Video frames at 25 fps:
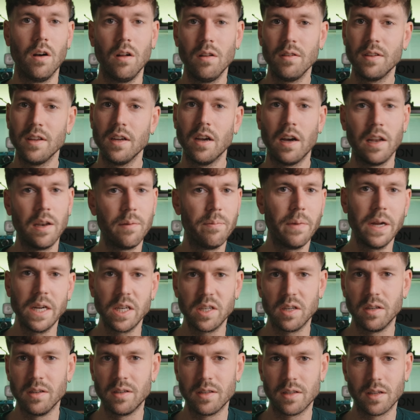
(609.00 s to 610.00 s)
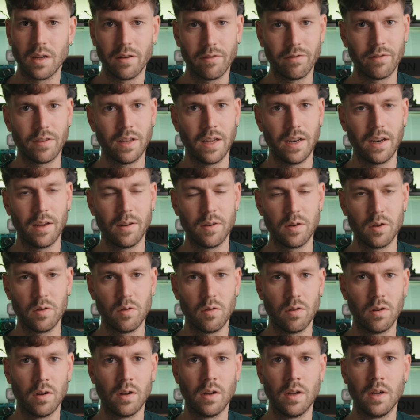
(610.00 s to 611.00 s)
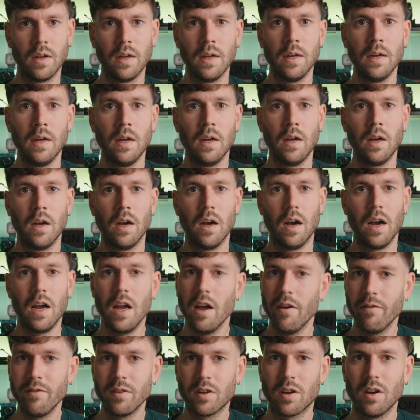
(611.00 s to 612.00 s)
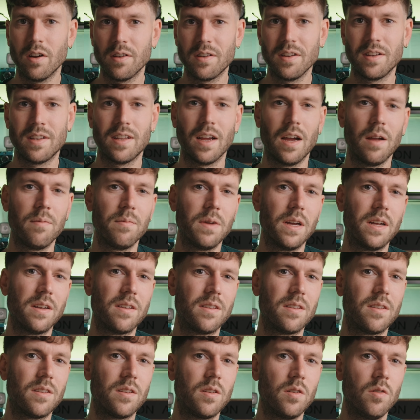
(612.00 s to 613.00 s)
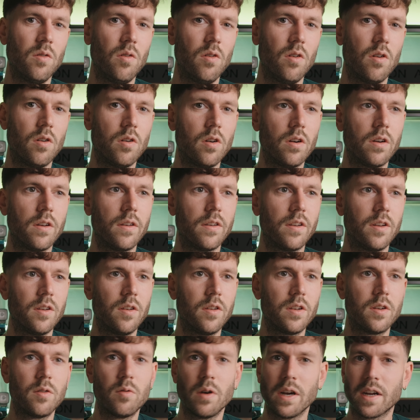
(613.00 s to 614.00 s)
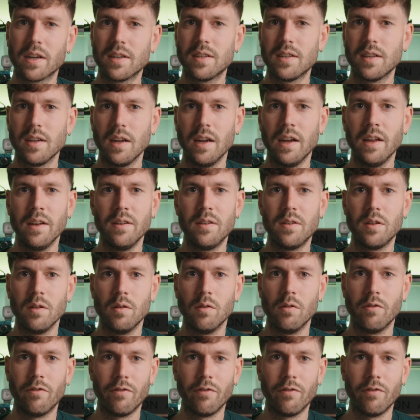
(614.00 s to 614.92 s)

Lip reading: all the animation stuff that I do. I haven't got the time yet to learn the tricks into